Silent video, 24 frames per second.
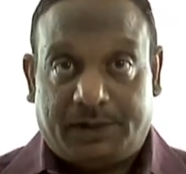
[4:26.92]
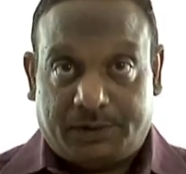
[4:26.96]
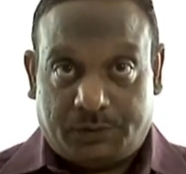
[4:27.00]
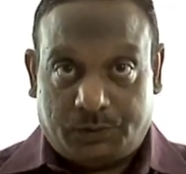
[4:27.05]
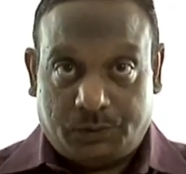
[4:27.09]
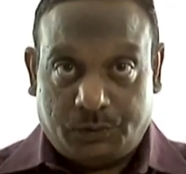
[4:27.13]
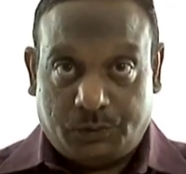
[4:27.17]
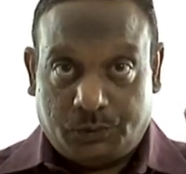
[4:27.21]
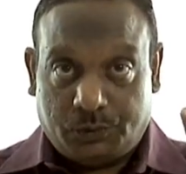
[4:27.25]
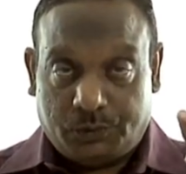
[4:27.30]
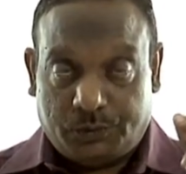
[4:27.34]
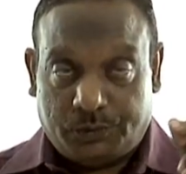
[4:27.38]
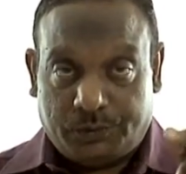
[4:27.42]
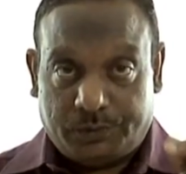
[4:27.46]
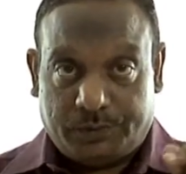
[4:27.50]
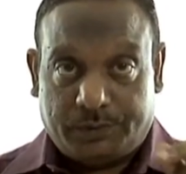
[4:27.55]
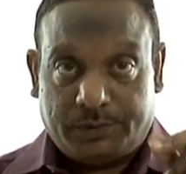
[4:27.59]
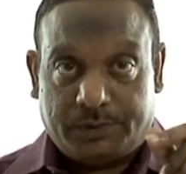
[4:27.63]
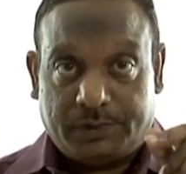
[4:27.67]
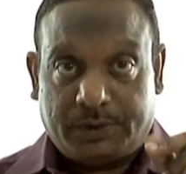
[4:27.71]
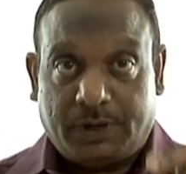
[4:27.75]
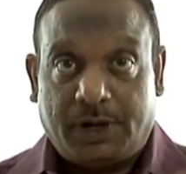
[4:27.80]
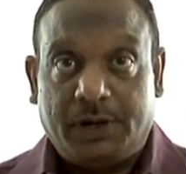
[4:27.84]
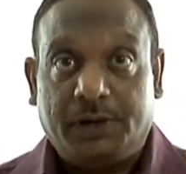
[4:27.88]
To
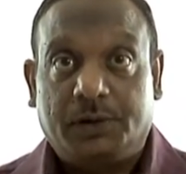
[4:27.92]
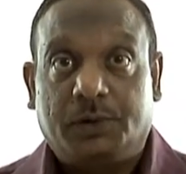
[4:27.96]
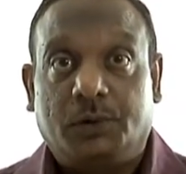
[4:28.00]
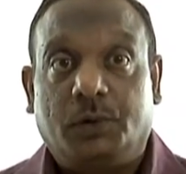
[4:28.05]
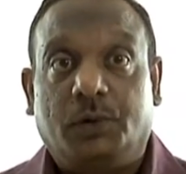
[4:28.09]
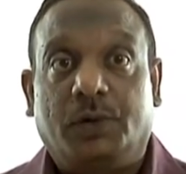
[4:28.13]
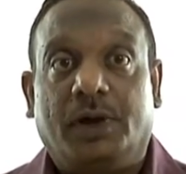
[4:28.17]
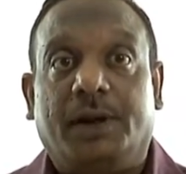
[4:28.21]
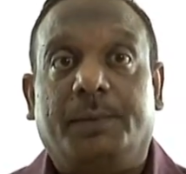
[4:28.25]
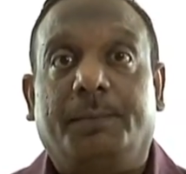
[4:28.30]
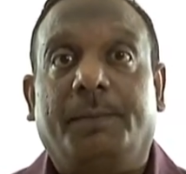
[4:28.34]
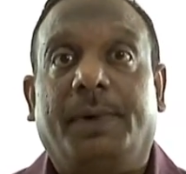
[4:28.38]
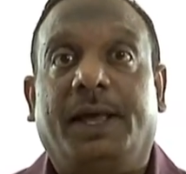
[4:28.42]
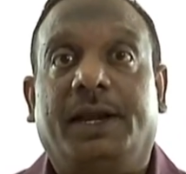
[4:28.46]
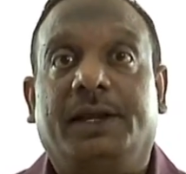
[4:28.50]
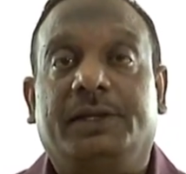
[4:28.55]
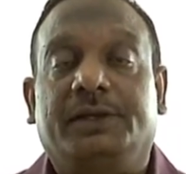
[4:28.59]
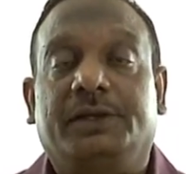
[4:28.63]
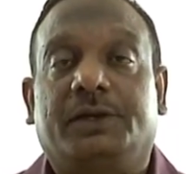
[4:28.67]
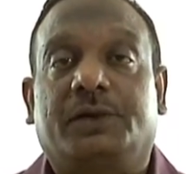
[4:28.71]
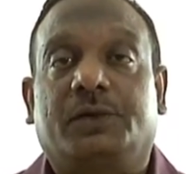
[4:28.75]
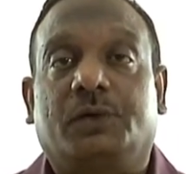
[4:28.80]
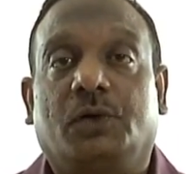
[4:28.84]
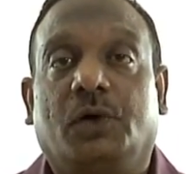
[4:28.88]
conclude on
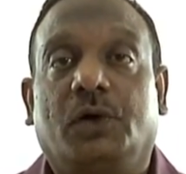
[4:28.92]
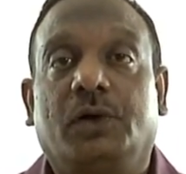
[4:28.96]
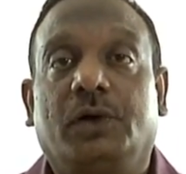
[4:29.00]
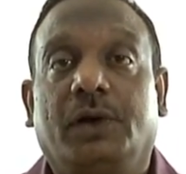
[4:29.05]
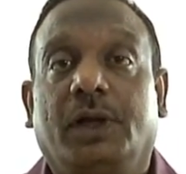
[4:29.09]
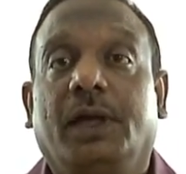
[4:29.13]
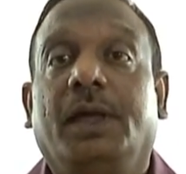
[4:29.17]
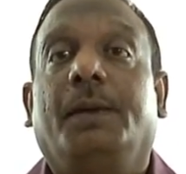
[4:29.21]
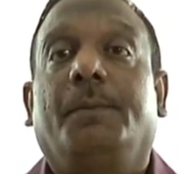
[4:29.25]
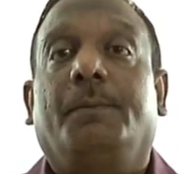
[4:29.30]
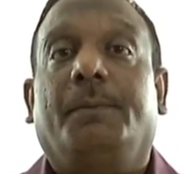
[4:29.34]
manager role,